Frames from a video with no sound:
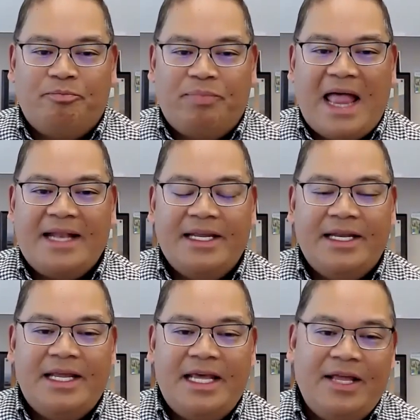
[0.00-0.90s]

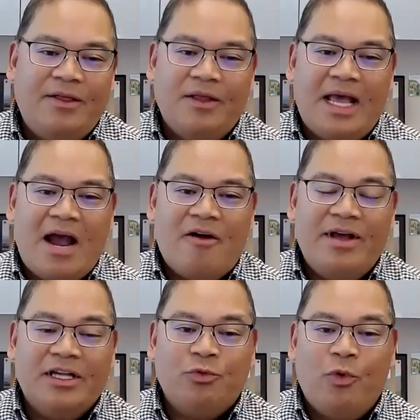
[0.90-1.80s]
planted in
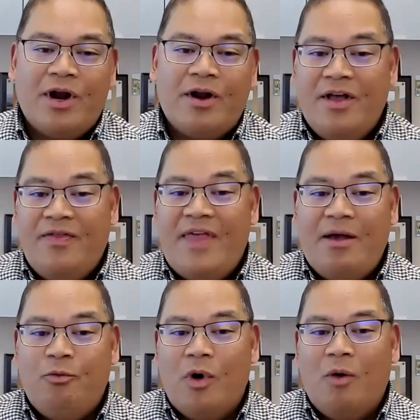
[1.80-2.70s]
areas where
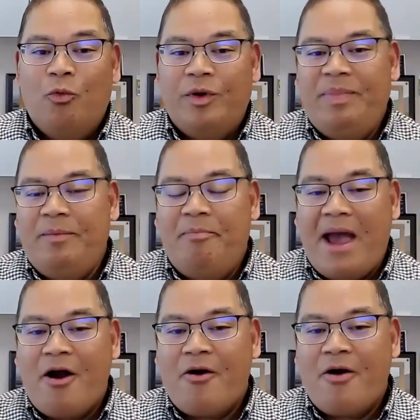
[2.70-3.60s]
they would be
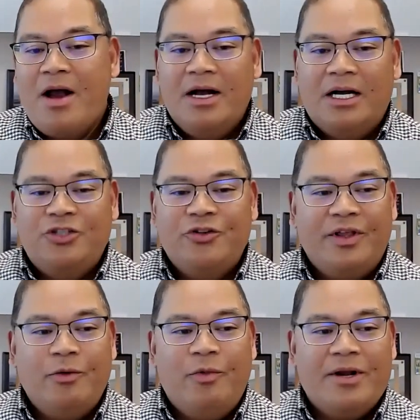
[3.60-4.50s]
bare during
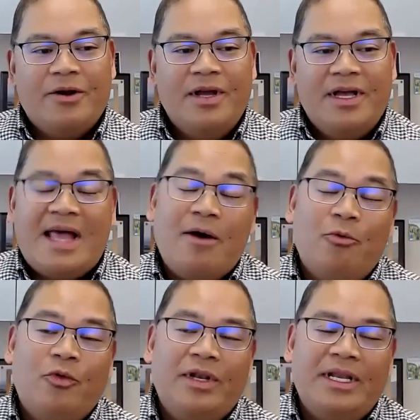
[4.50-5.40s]
the winter, that
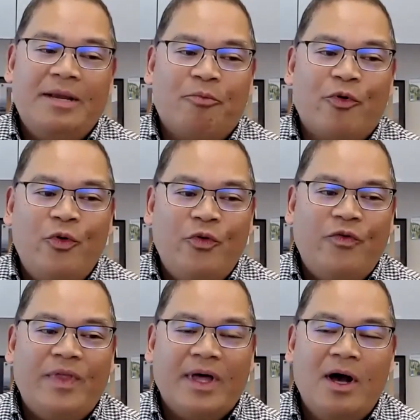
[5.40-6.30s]
would improve
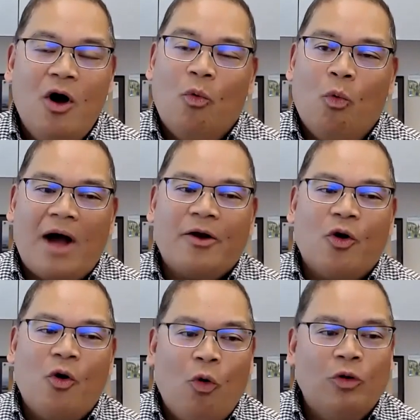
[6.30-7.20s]
the water
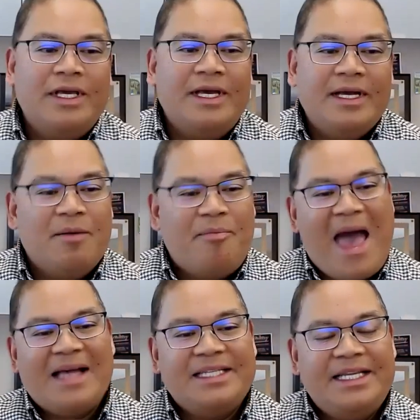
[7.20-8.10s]
holding
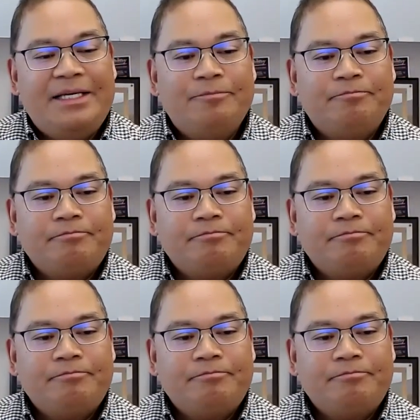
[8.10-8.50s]
capacity.